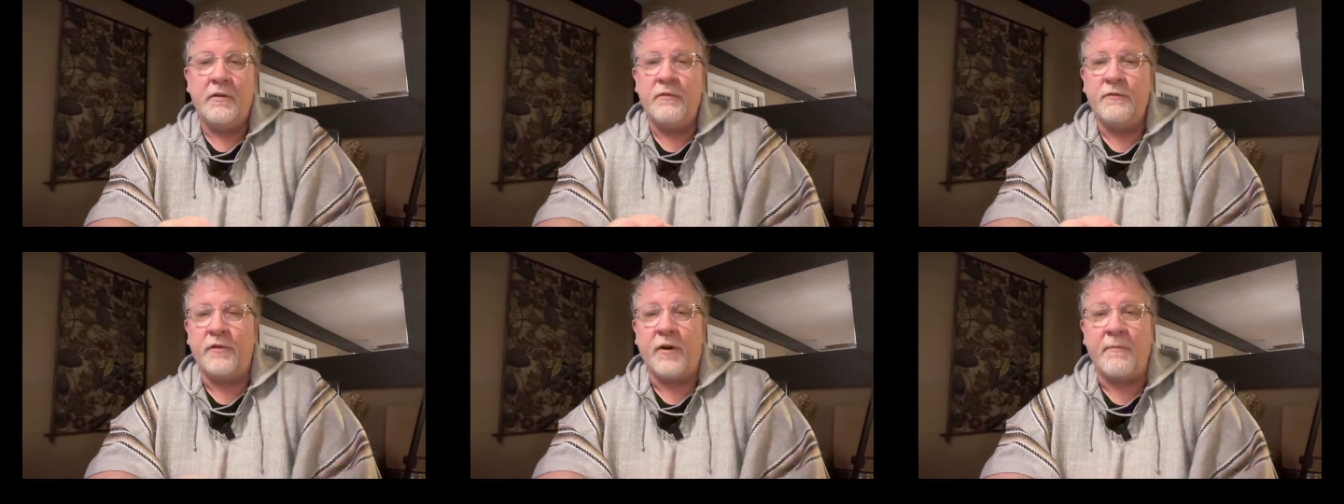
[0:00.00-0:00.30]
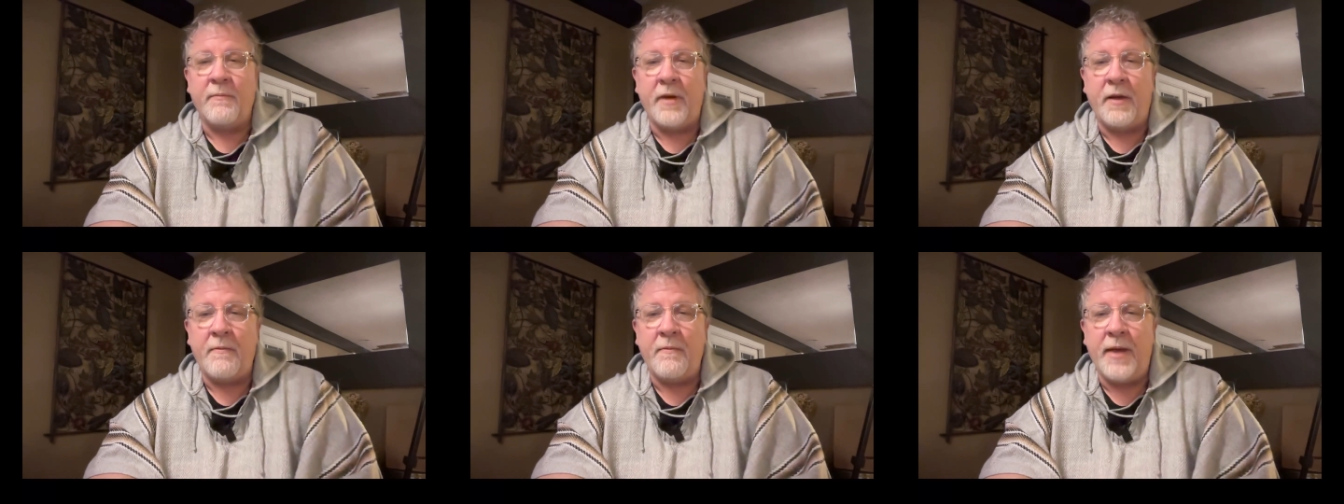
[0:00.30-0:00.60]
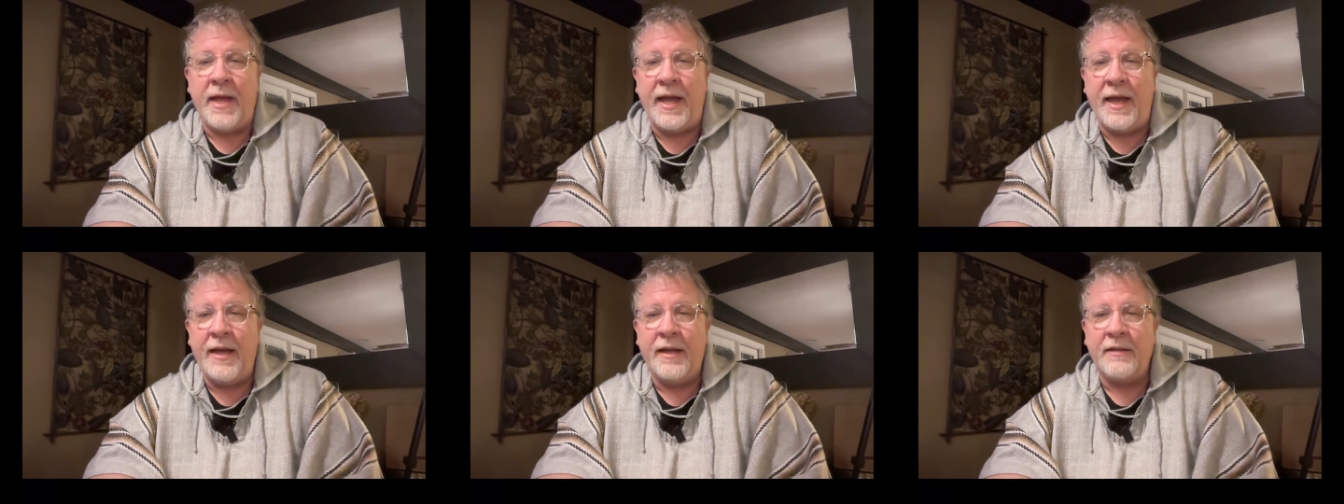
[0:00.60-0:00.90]
from my
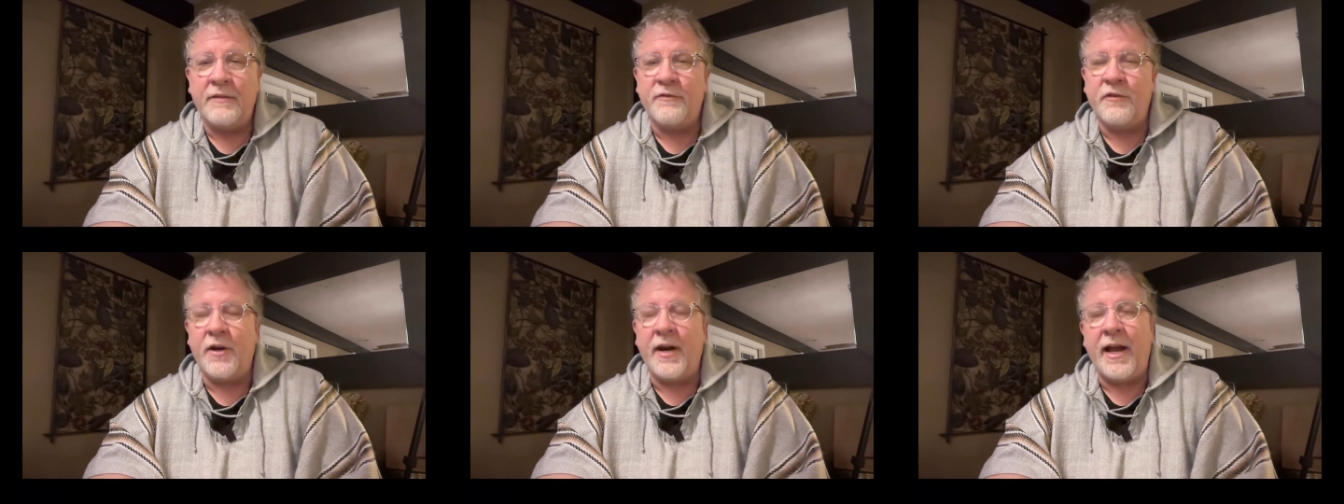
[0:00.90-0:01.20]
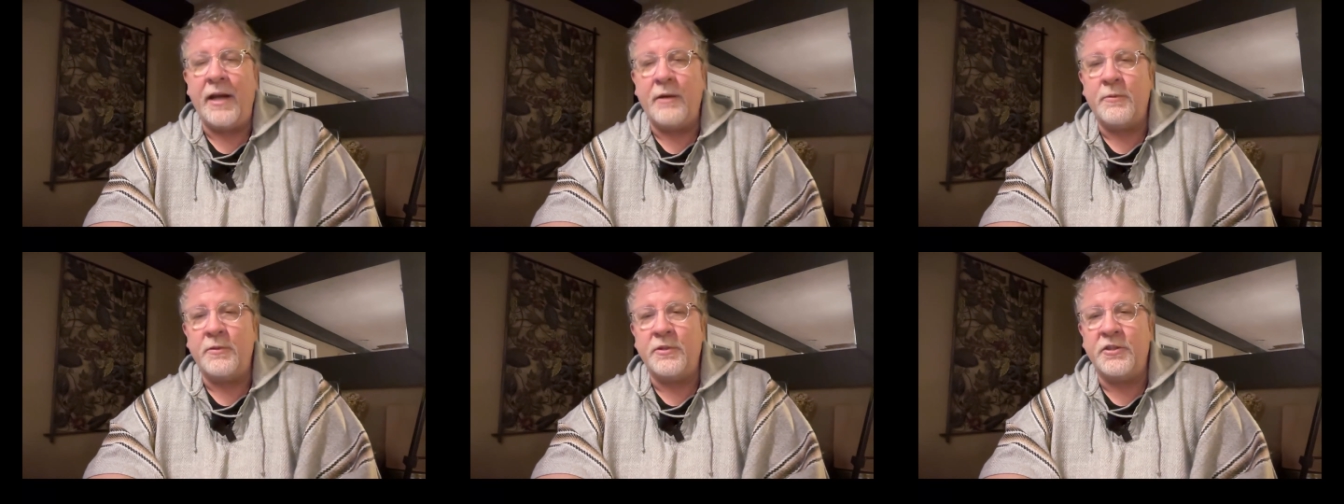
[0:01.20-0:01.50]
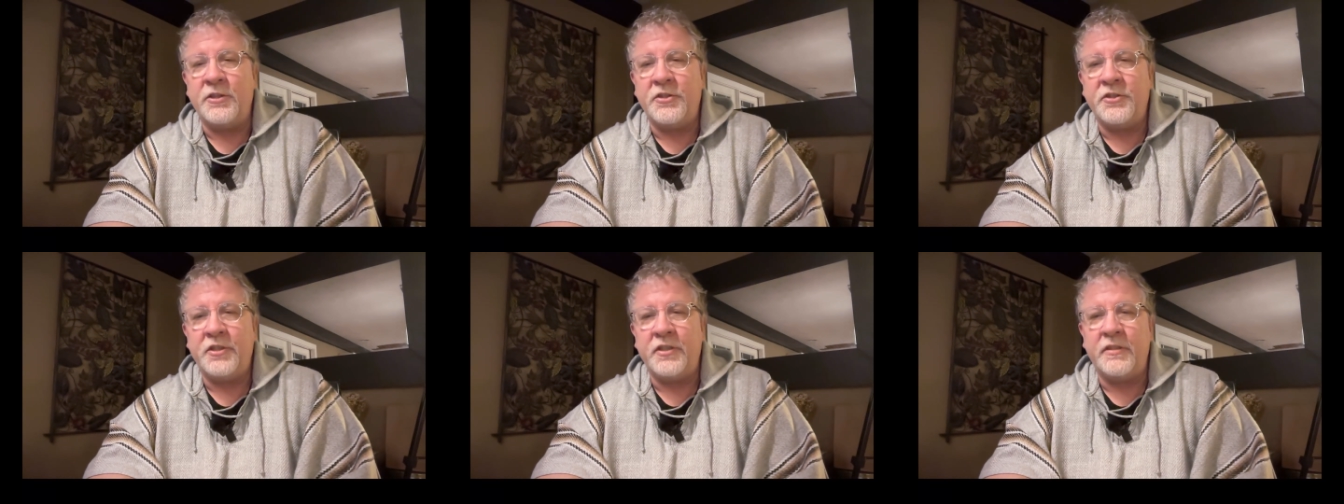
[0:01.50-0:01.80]
Mac for
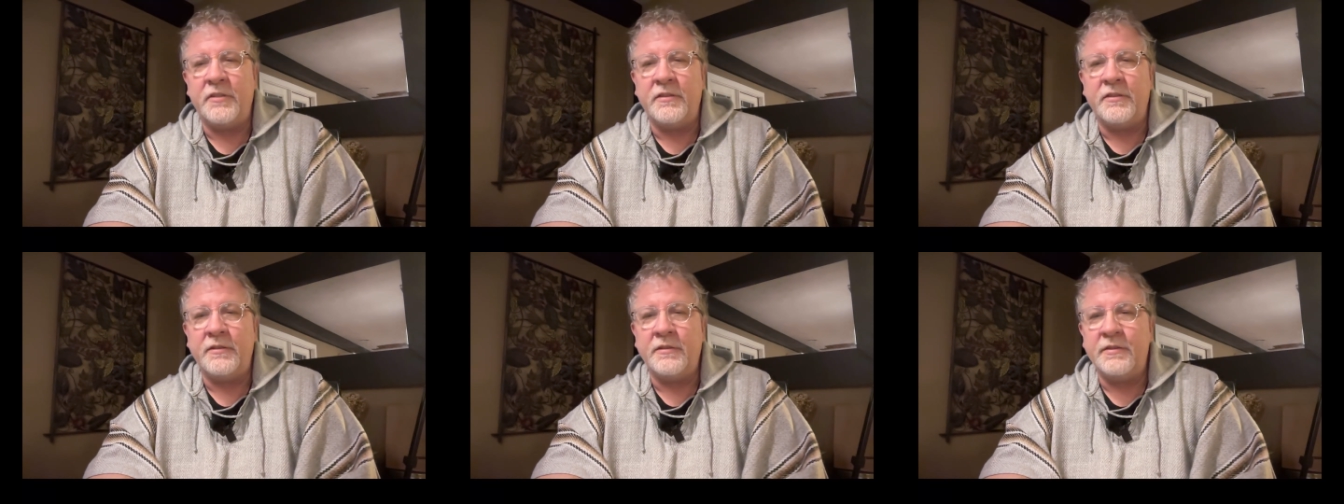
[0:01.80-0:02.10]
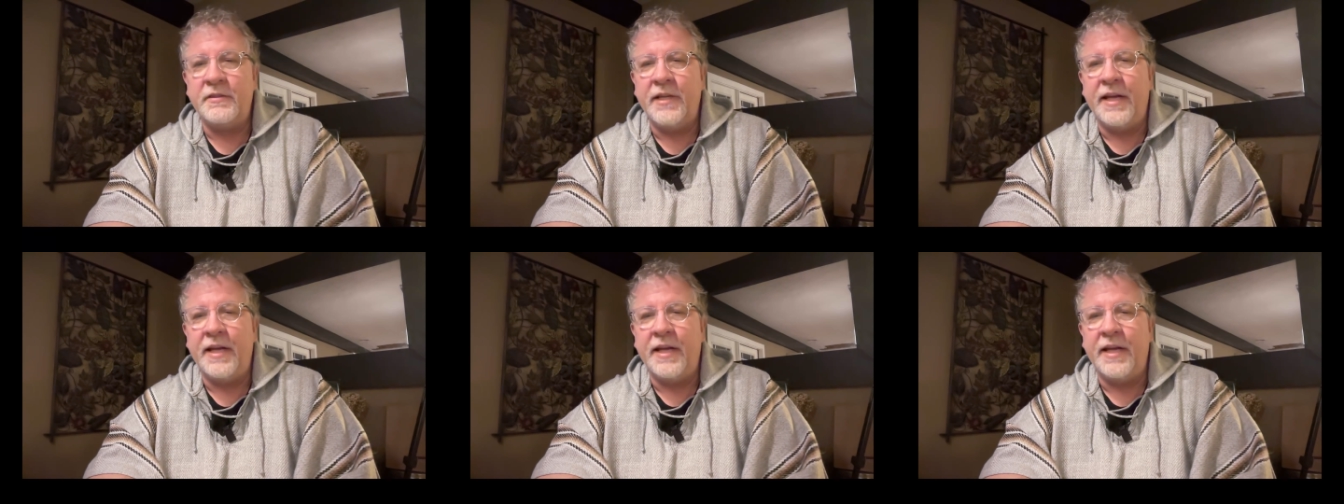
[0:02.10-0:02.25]
acquisition